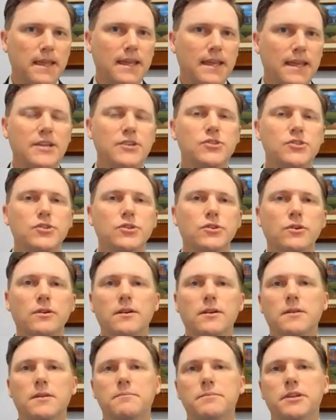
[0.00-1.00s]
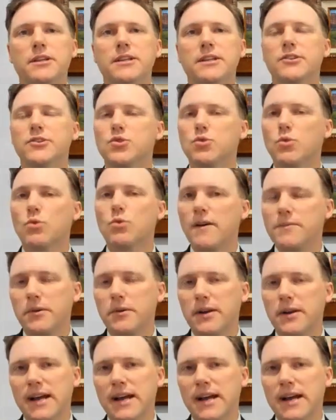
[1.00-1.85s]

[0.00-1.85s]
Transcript: and your ability to draw from your